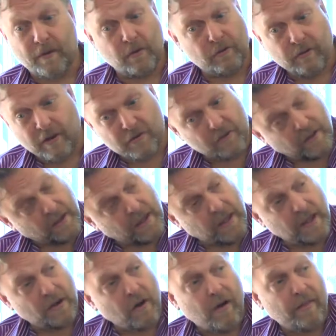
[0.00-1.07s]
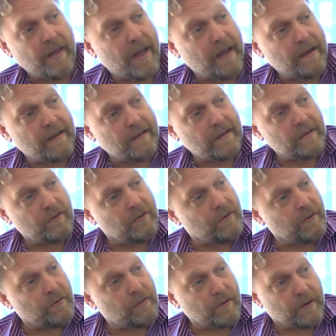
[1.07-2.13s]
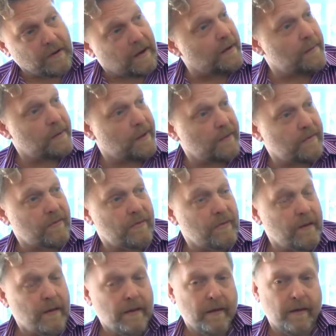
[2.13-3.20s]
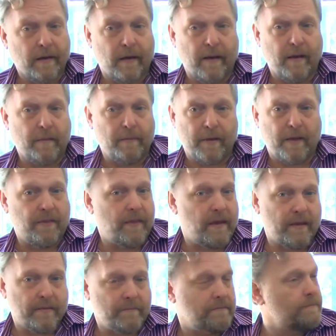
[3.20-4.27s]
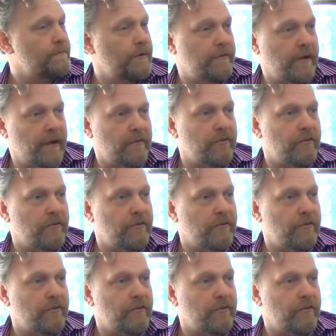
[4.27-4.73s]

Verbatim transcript: And you essentially key all that into a database um, and then provide